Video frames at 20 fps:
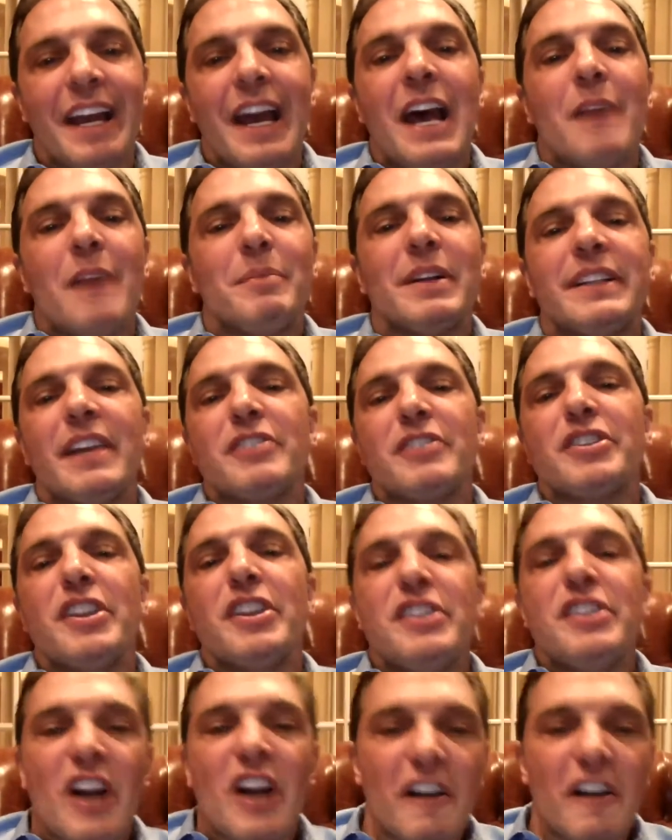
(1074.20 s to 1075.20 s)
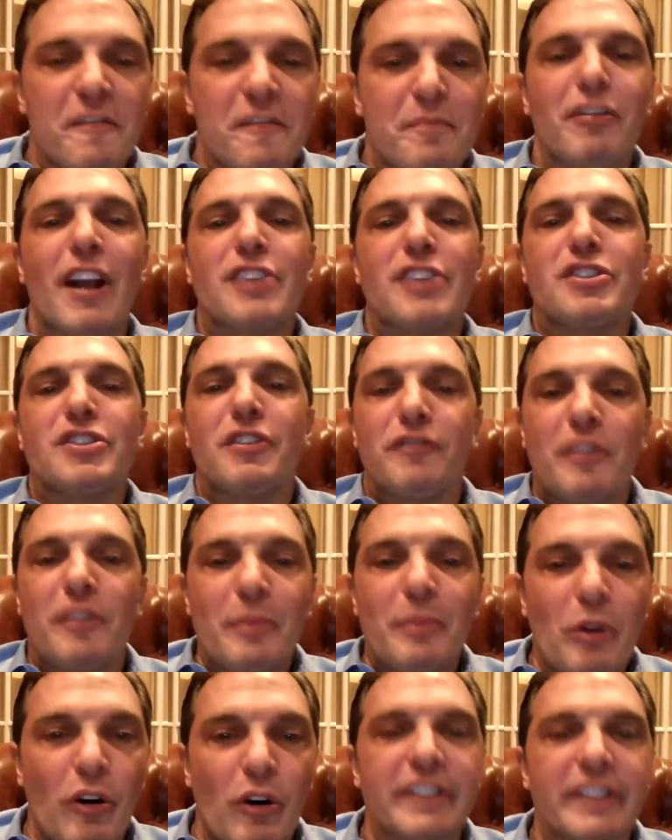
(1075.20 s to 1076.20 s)
but there's enough pressure from
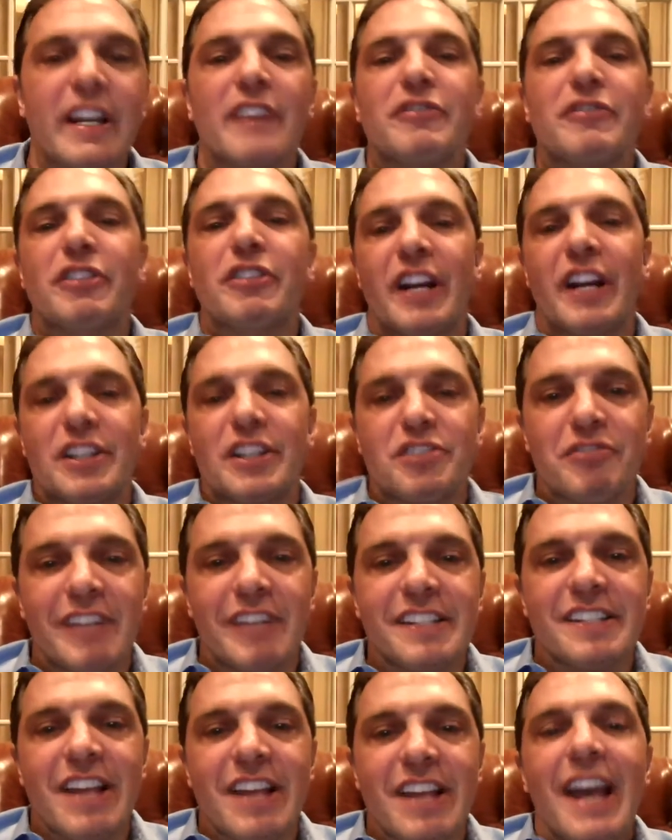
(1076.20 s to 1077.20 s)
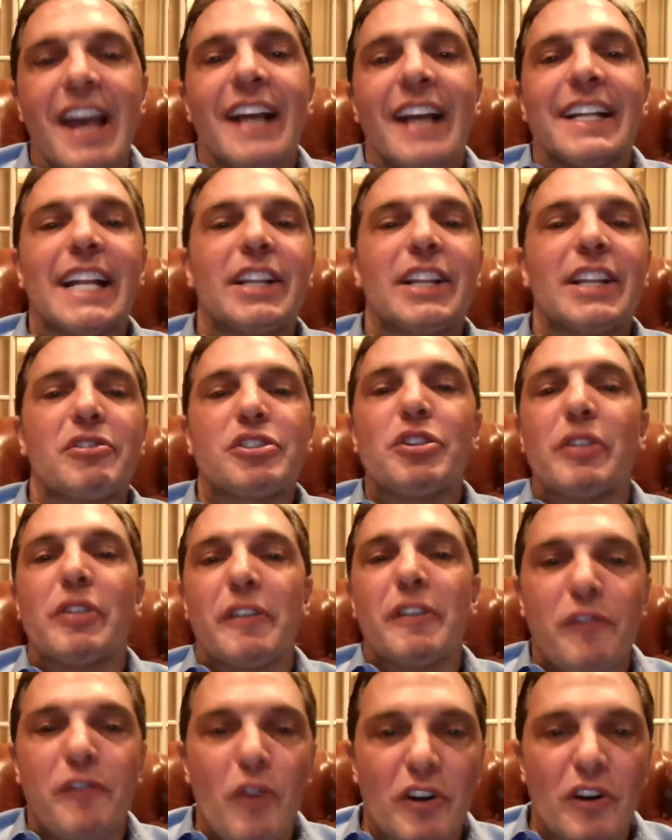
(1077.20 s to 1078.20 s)
all the other countries that they're sort
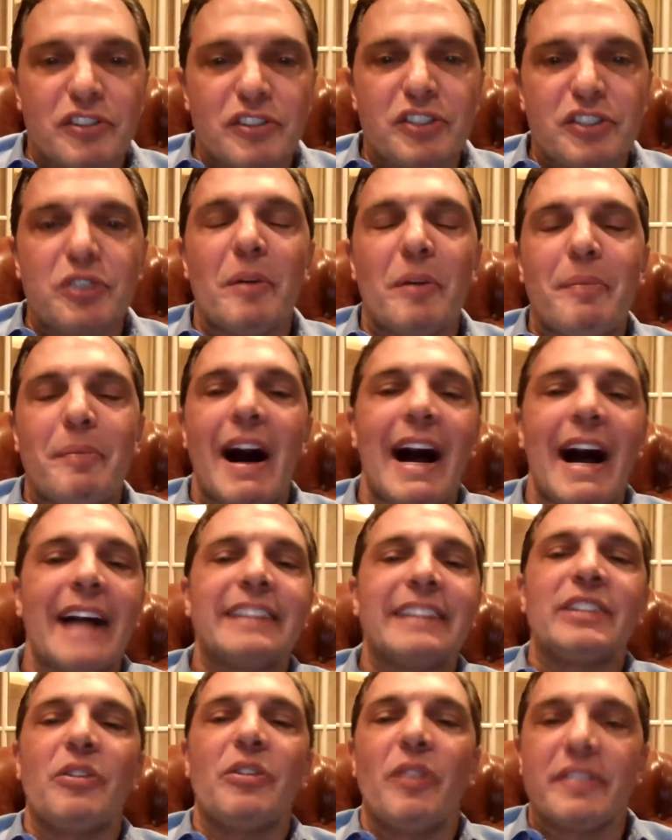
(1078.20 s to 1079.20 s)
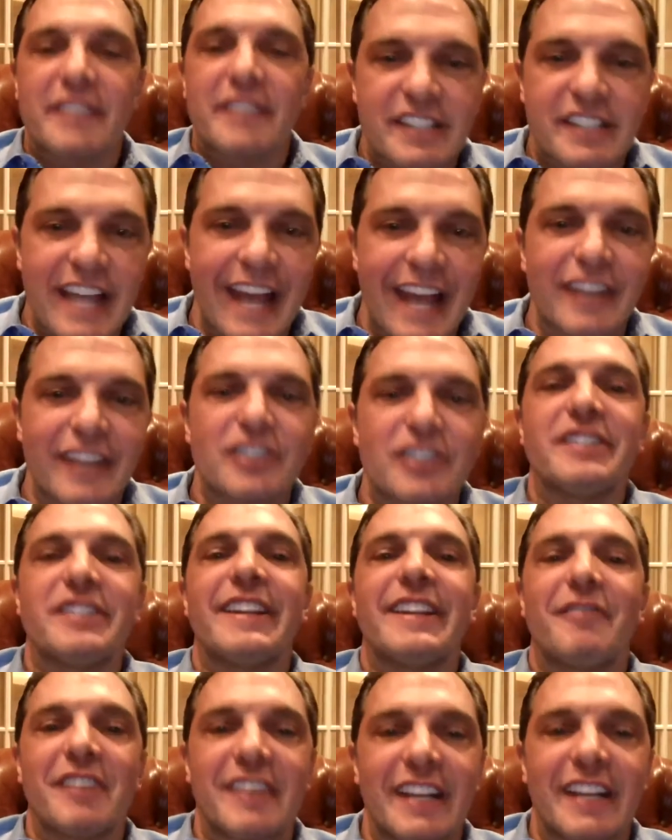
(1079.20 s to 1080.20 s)
of forced to abide in all the sanctions and
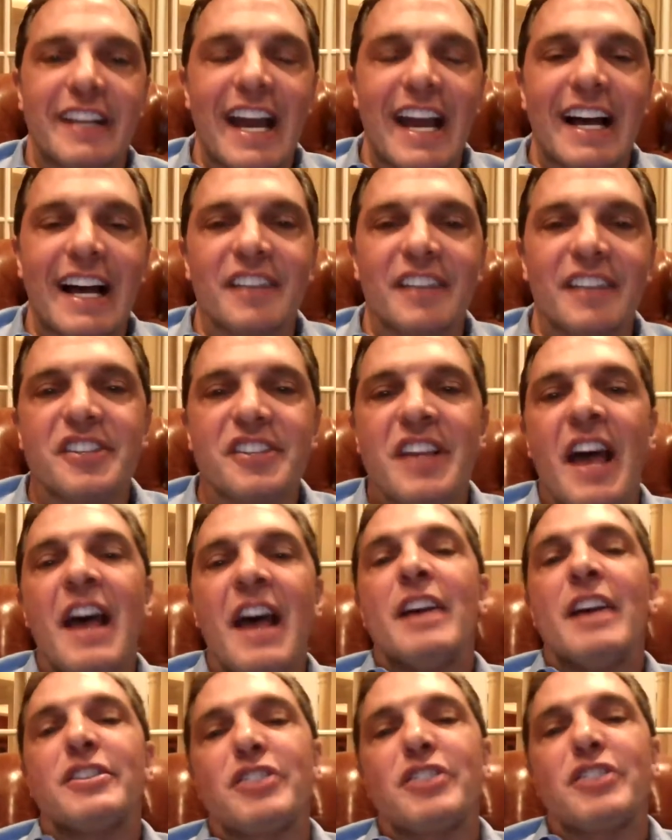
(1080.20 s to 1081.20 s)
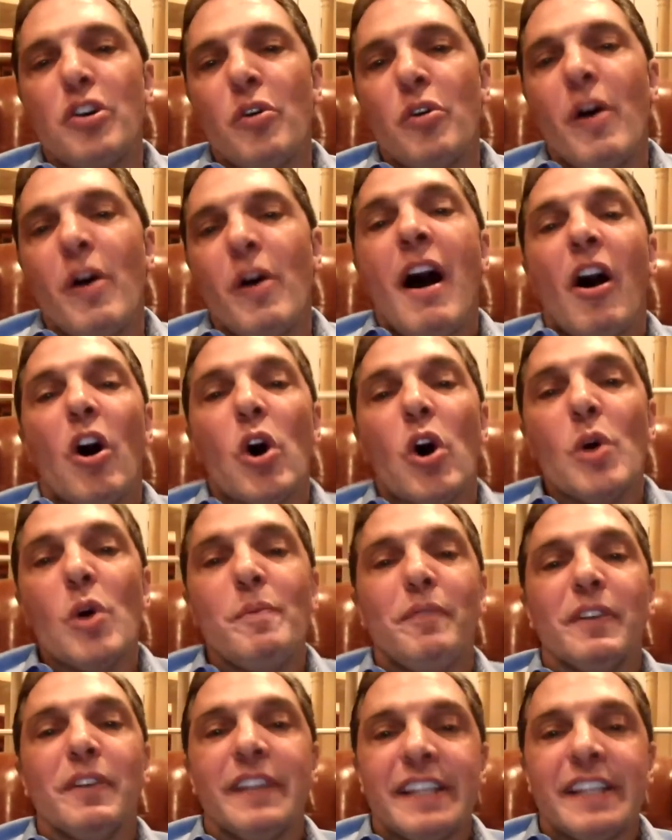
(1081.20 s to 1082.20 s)
everything else. So
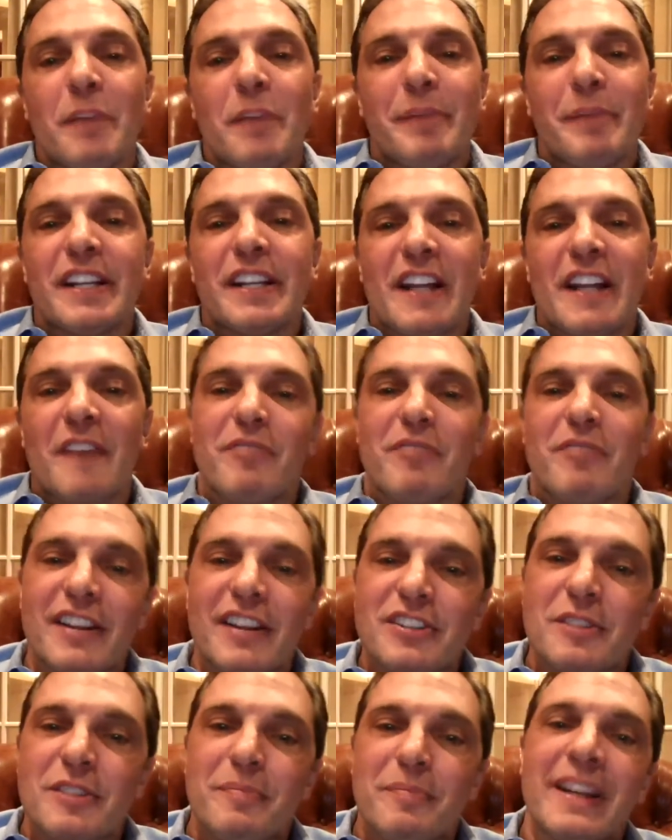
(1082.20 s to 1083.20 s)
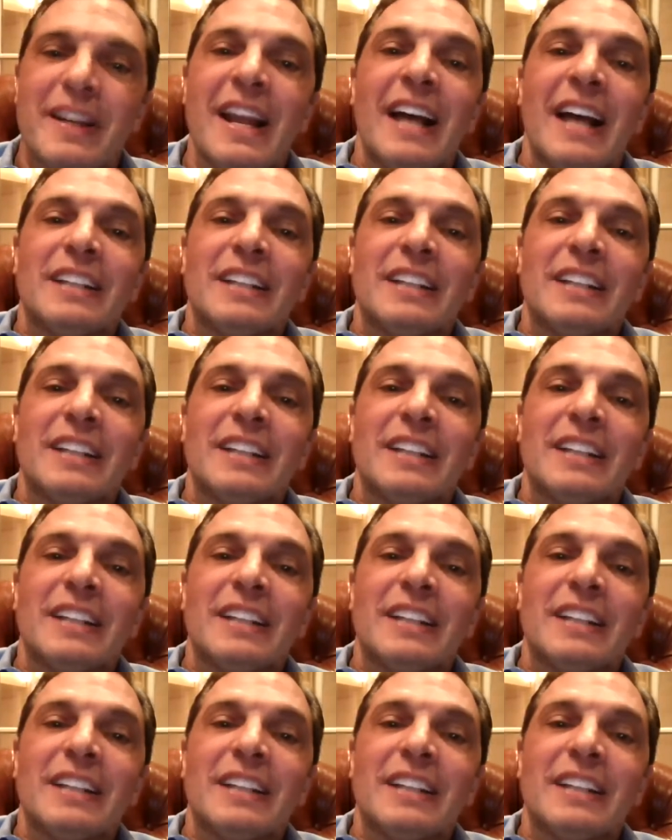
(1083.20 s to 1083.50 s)
hopefully there'll be enough pressure. But the